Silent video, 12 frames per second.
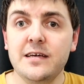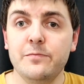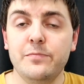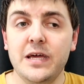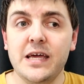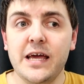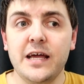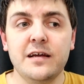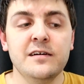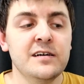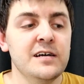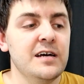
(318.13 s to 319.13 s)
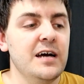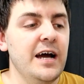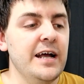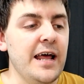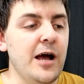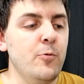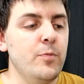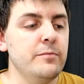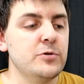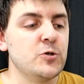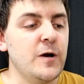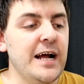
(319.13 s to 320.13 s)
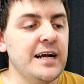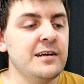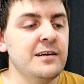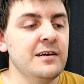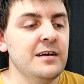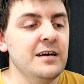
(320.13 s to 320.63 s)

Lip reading: it being an album track.